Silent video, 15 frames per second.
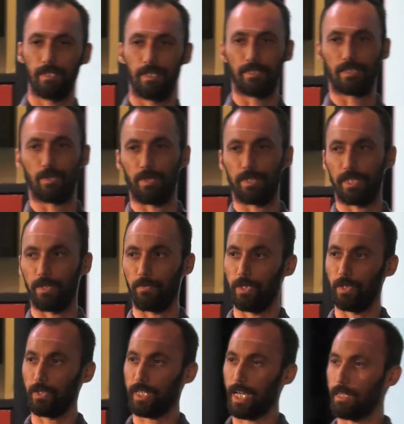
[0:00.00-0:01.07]
It's the one that we
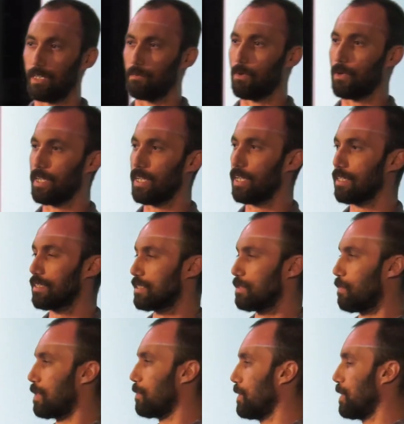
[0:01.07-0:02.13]
look at in the morning. It's the
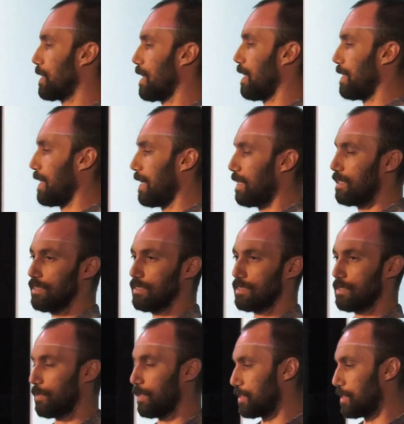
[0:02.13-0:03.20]
one that we look at night. It's
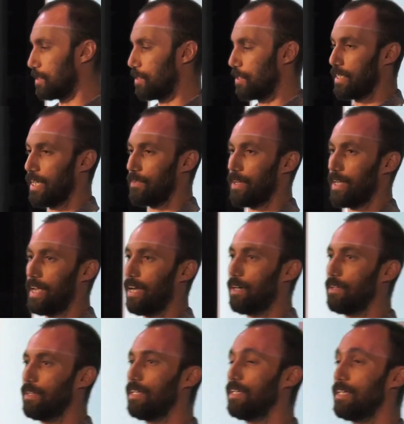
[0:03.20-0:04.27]
the one that she's looking at right
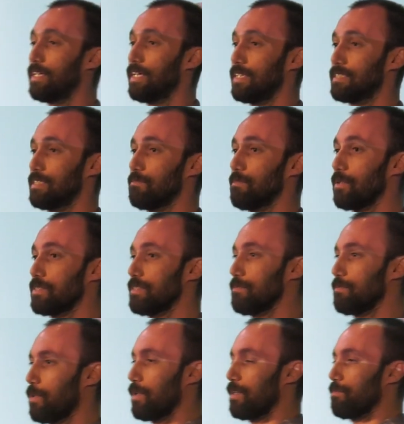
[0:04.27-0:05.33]
now. It's the most
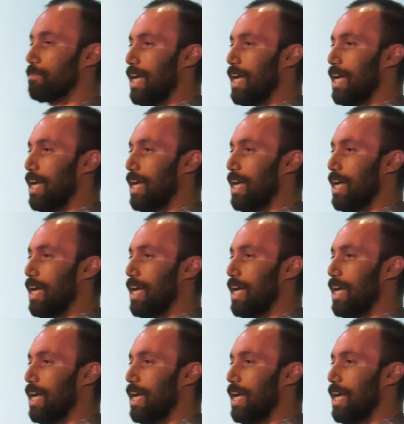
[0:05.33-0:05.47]
important